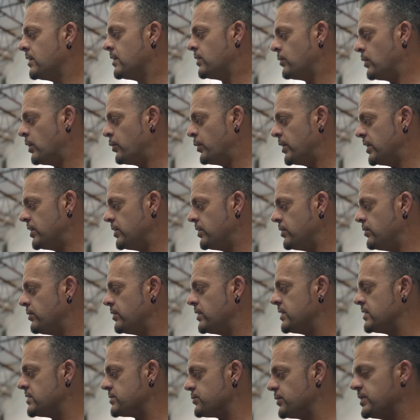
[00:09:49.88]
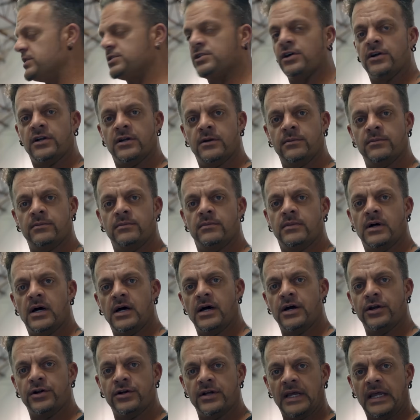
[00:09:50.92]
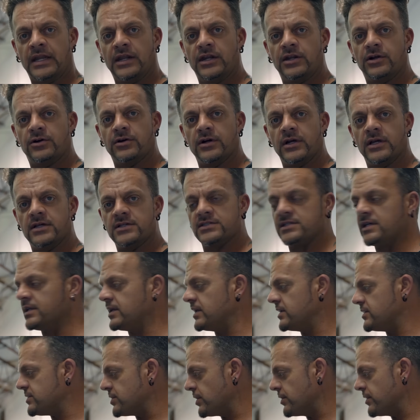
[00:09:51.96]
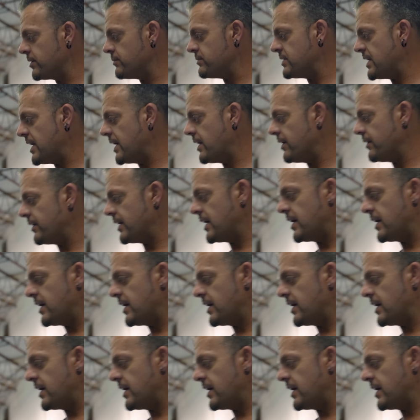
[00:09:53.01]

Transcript: What we do is we turn them 180 degrees and then turn them down